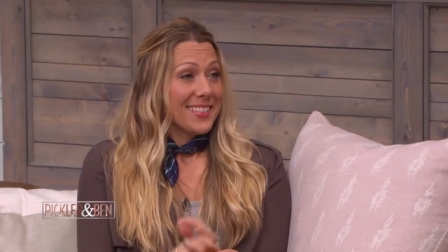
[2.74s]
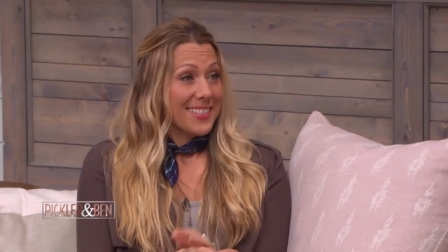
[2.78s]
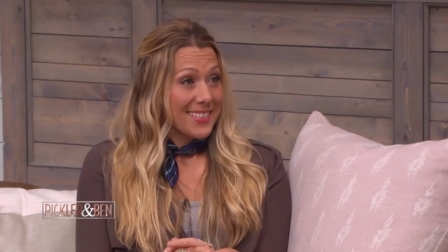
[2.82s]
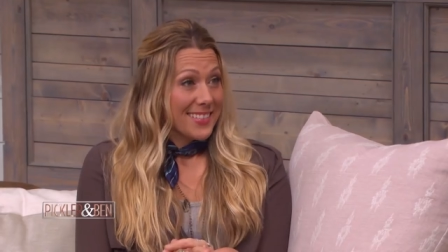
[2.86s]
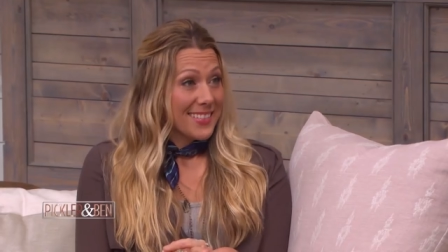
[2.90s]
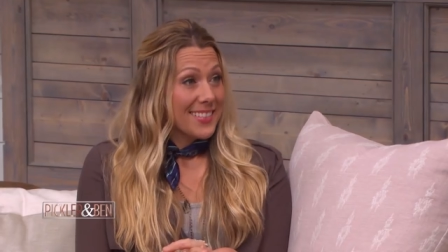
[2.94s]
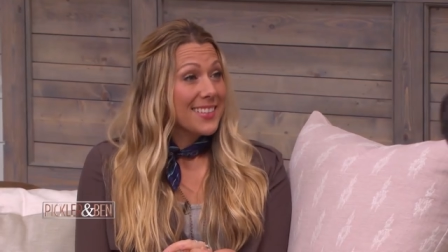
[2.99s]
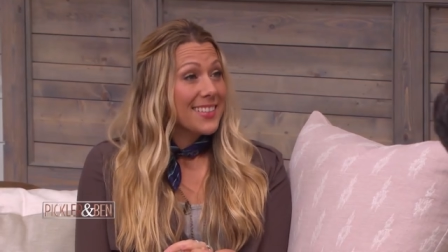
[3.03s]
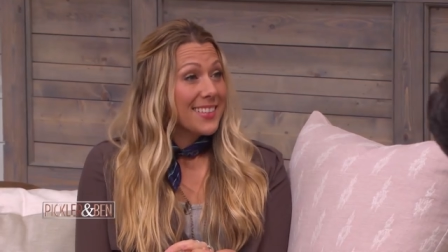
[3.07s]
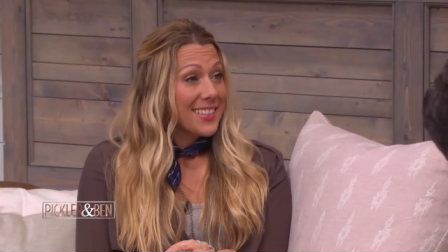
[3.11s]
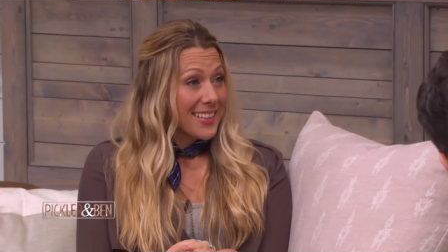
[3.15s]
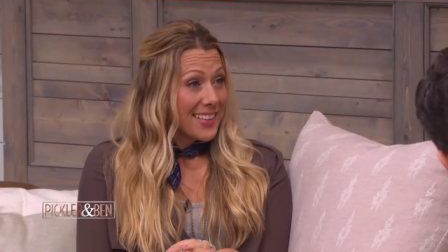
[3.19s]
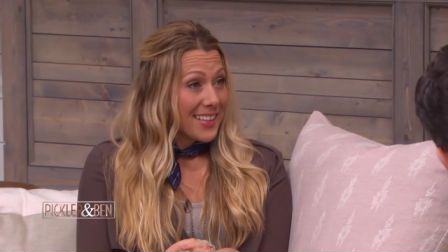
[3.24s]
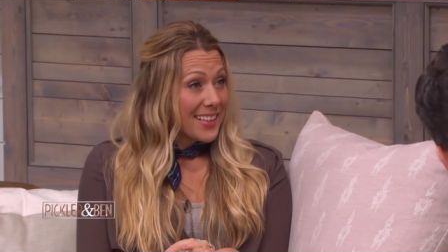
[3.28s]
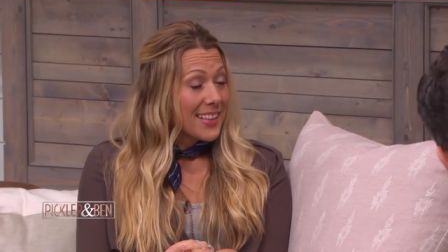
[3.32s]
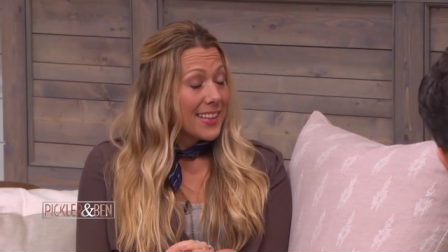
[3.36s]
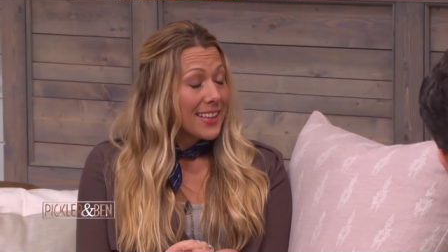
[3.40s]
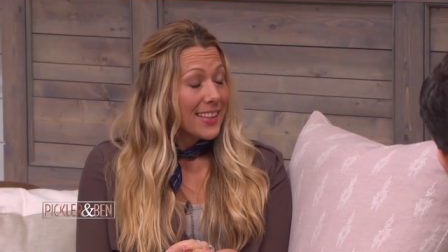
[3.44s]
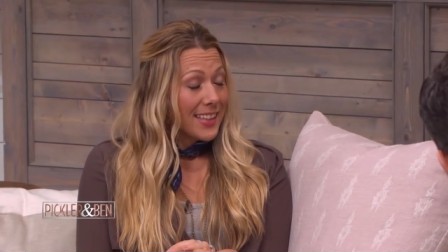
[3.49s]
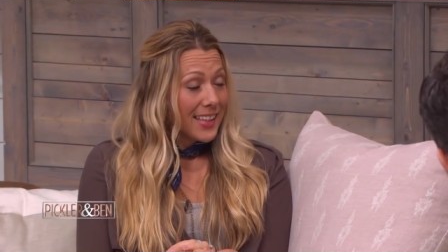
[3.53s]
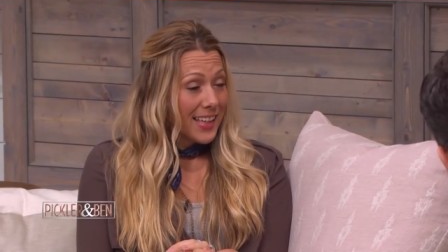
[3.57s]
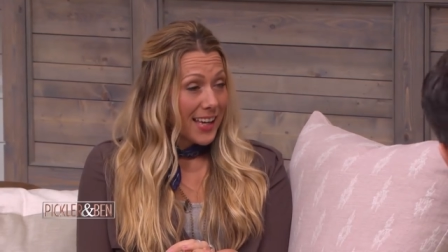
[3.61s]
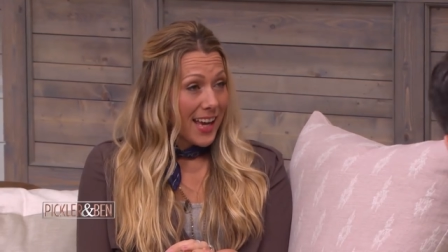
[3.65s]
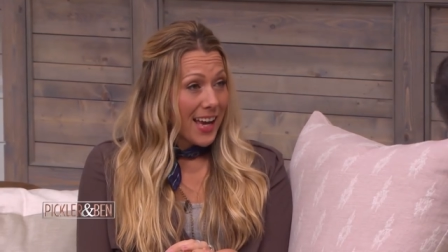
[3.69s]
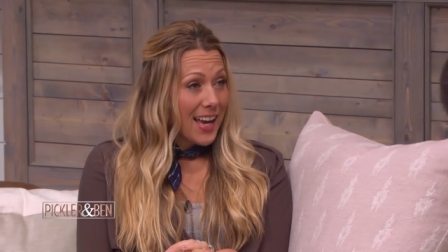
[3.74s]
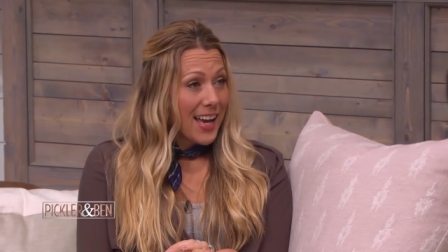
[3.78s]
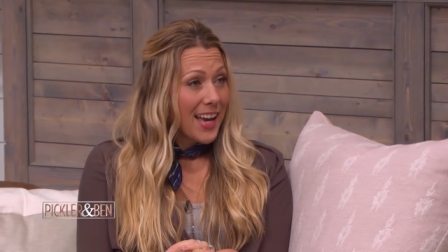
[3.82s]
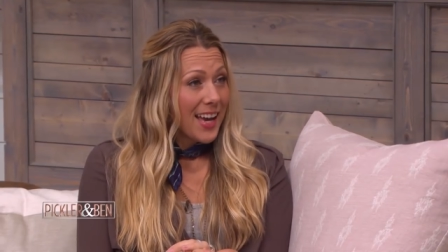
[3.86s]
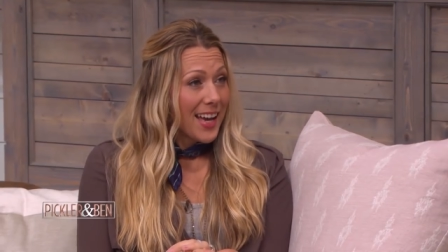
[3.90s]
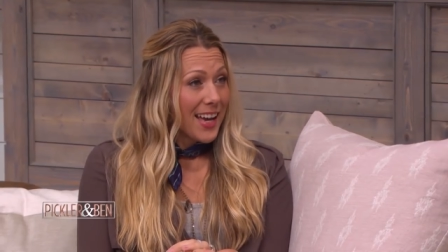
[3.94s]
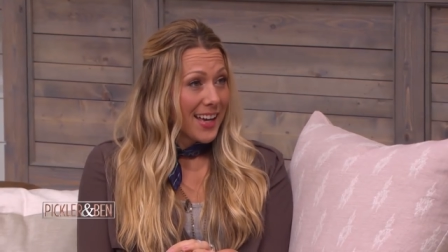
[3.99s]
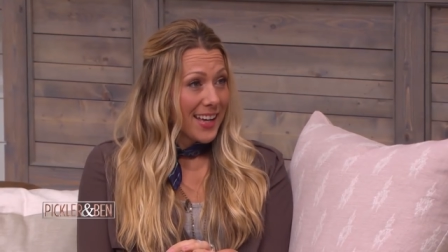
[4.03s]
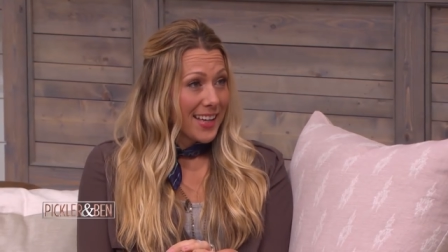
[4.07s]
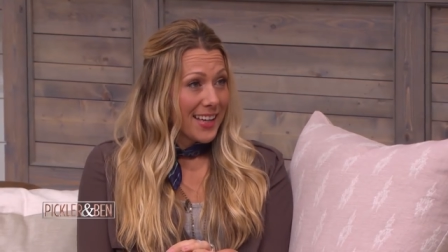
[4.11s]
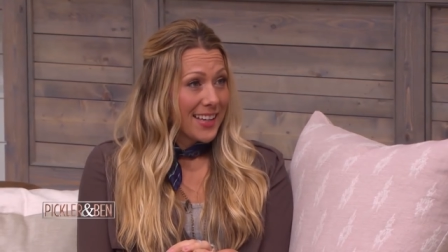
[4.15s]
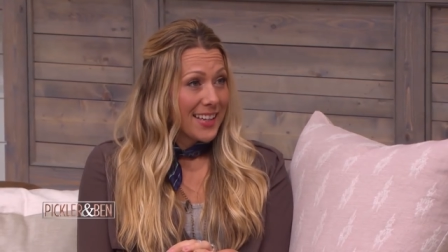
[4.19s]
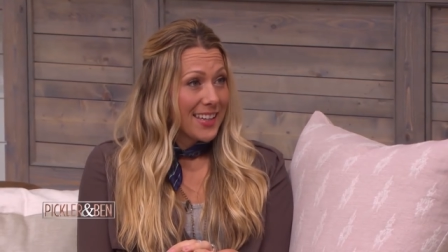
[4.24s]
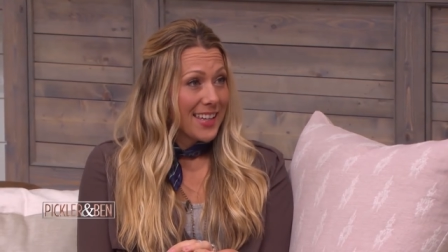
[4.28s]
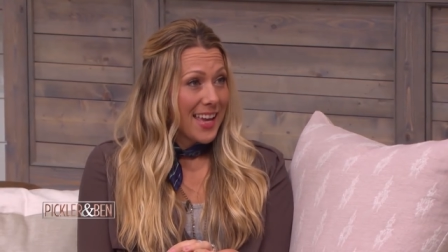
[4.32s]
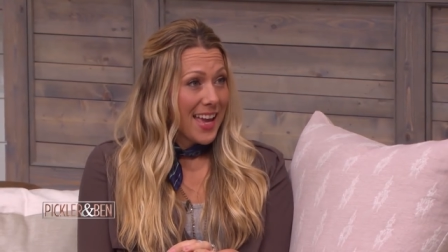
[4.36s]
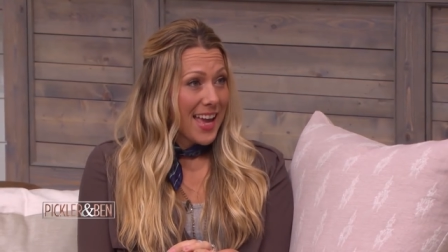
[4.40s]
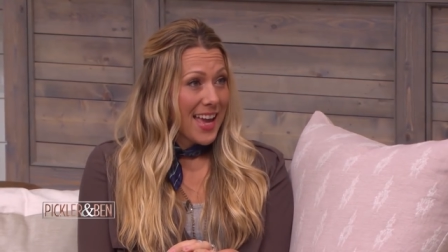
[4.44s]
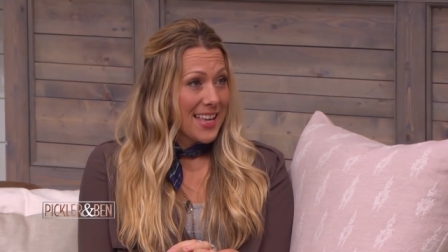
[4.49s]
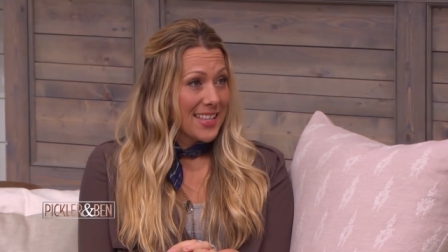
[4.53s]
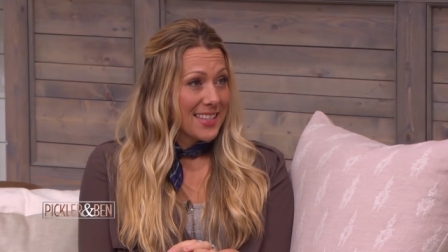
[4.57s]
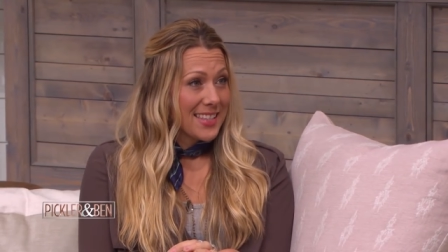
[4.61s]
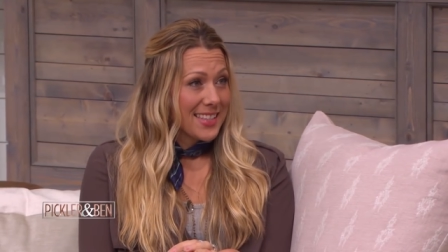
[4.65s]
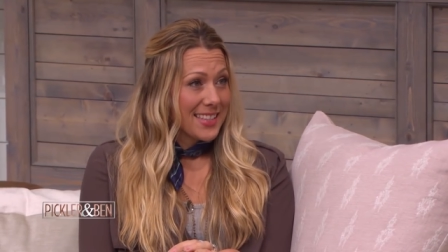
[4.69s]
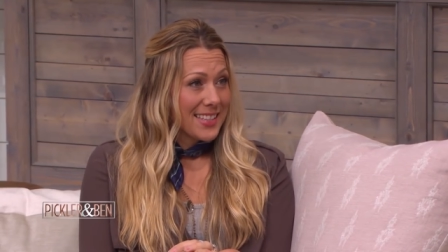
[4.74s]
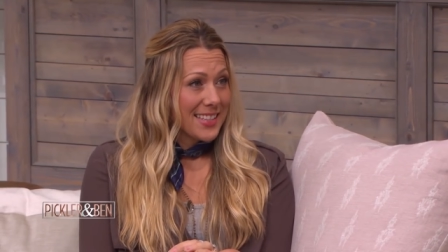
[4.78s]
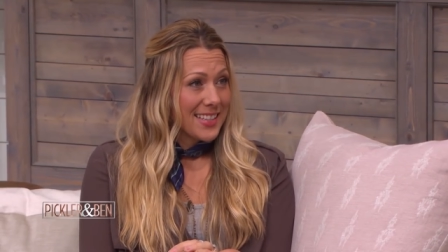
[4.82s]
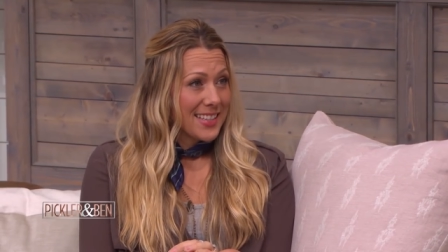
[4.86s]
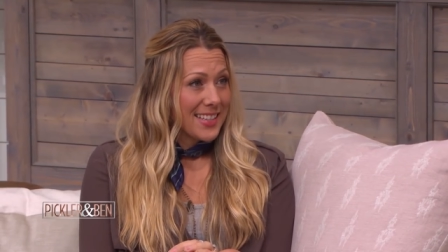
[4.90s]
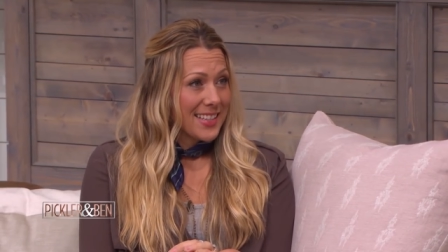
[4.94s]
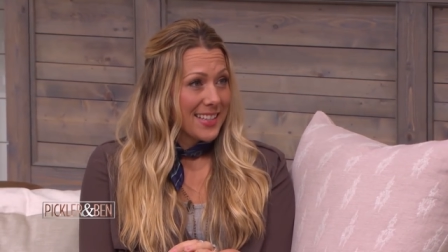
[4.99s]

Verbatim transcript: record came out, Coco. Yeah, yes. What's life